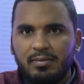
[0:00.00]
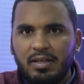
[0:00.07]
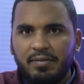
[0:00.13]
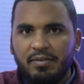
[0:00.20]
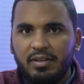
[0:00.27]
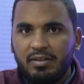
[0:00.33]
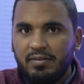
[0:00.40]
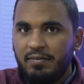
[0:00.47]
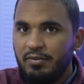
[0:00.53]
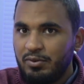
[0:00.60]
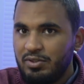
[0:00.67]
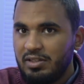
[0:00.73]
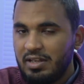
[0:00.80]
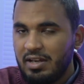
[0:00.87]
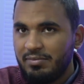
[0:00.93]
Have you
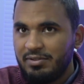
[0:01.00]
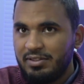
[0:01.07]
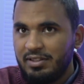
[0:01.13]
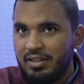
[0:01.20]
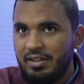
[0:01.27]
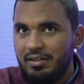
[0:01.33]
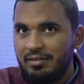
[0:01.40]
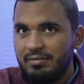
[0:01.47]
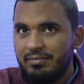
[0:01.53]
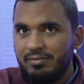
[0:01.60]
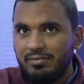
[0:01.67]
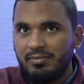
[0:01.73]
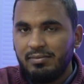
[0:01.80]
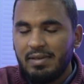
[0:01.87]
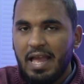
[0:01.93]
ever seen
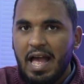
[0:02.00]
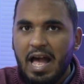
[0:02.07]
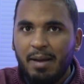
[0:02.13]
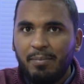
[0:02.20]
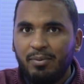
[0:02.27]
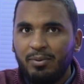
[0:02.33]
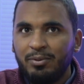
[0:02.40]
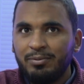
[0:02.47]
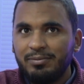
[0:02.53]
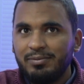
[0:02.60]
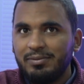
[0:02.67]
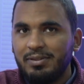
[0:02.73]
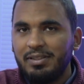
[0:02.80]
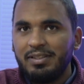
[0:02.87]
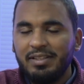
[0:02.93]
Apple
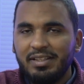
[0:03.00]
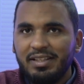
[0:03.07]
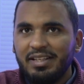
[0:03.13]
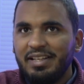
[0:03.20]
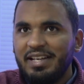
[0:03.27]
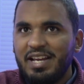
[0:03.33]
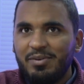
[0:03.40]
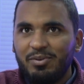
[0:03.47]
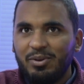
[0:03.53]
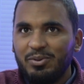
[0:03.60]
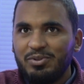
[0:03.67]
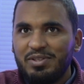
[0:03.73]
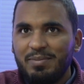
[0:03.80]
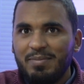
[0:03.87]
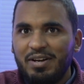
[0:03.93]
ever
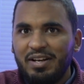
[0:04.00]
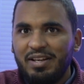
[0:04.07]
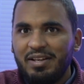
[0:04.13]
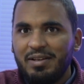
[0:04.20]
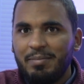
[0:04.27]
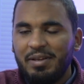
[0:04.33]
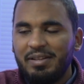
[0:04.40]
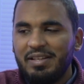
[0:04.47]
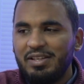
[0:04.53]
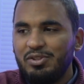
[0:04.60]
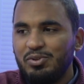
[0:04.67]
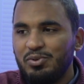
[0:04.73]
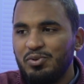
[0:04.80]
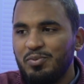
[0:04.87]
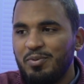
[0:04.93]
losing money? I mean, they
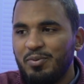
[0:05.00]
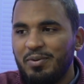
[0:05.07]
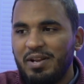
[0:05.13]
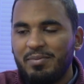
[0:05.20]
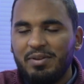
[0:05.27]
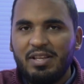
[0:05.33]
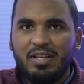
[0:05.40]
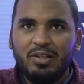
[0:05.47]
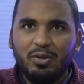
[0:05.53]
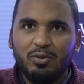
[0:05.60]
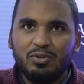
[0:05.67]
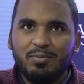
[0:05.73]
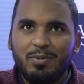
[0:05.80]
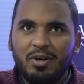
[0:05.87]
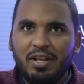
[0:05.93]
do, but whenever they
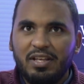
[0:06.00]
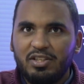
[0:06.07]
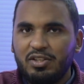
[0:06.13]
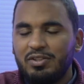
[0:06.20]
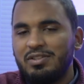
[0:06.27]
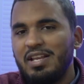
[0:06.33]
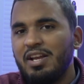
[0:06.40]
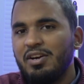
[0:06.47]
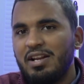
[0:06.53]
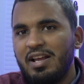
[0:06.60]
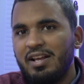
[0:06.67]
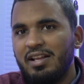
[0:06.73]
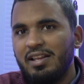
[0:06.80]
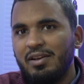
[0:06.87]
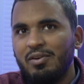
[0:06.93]
lose money, it's because they're
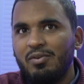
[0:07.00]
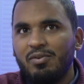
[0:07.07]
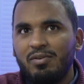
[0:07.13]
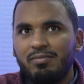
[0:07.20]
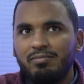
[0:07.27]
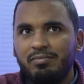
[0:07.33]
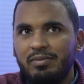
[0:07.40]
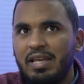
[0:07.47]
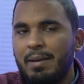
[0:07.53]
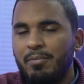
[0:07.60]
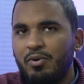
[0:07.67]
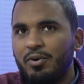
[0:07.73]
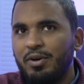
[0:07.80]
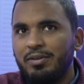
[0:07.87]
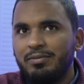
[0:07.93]
gonna get
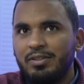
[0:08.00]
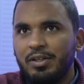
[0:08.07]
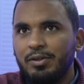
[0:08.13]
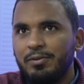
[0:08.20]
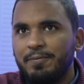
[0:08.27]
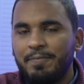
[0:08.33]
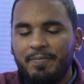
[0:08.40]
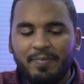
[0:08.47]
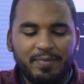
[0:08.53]
more. So